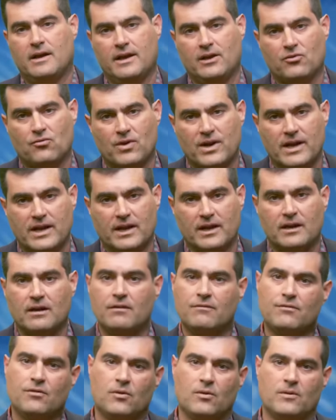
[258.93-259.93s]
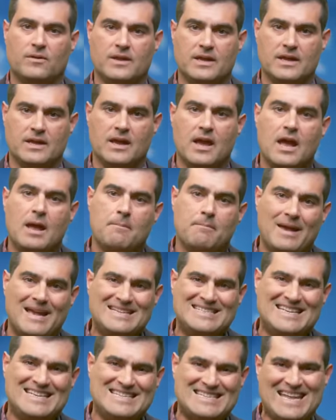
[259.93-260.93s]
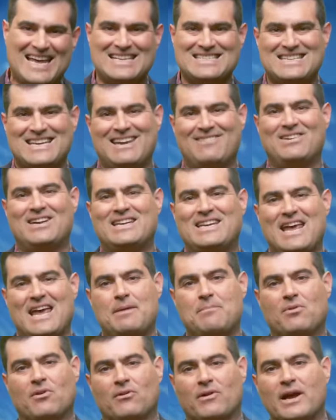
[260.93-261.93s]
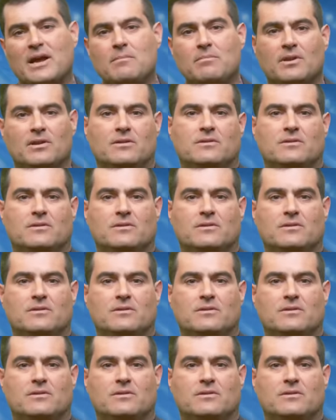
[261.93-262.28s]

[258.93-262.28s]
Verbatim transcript: ingredient for the Macy's Thanksgiving Day parade